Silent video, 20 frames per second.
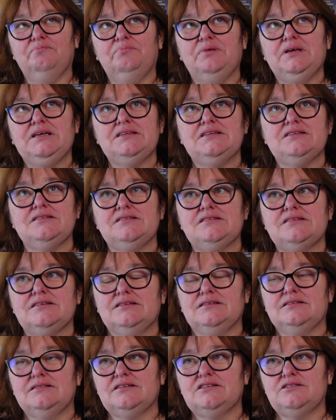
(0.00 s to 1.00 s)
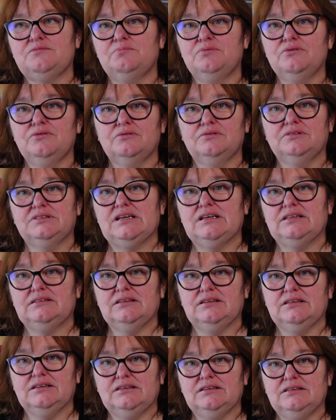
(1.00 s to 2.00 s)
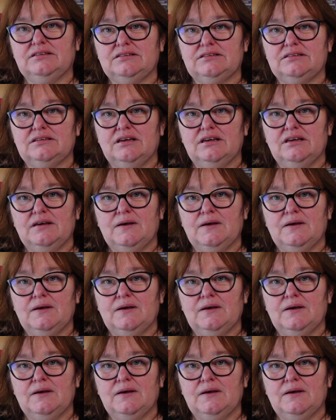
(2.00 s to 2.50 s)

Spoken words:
pieces in this book that is